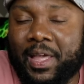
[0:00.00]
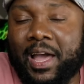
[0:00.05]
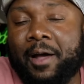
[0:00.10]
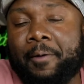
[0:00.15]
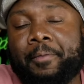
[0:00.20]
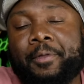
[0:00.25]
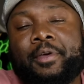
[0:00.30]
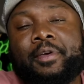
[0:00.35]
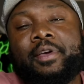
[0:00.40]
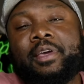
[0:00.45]

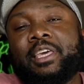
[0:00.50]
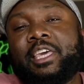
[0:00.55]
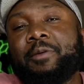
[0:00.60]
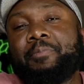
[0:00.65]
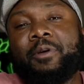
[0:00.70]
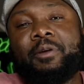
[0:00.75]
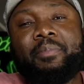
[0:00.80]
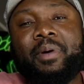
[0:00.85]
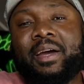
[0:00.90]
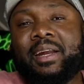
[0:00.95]
Now,
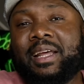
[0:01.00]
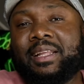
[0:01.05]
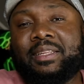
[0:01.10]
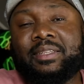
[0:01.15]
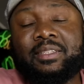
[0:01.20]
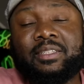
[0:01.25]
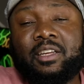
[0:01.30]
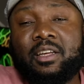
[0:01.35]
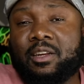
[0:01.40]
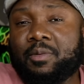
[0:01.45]
keep in mind that
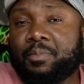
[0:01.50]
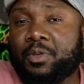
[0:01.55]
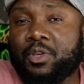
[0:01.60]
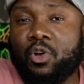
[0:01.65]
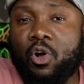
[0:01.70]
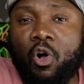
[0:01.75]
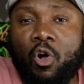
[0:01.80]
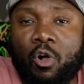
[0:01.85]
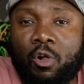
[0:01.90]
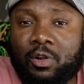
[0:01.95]
this is going to
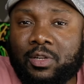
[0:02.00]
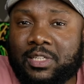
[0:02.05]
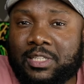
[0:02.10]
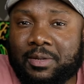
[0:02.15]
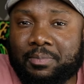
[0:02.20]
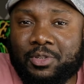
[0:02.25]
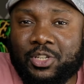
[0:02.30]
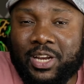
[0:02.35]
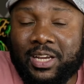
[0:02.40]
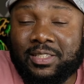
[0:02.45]
be all
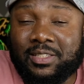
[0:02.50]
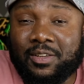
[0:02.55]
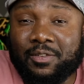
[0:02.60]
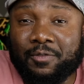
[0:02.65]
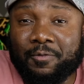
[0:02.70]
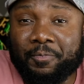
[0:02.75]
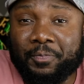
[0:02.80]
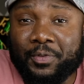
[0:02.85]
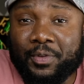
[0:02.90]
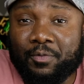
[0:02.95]

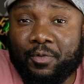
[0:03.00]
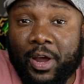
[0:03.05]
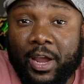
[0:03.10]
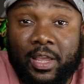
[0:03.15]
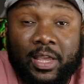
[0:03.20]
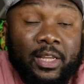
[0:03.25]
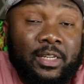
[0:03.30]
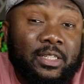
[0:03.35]
subjective, right?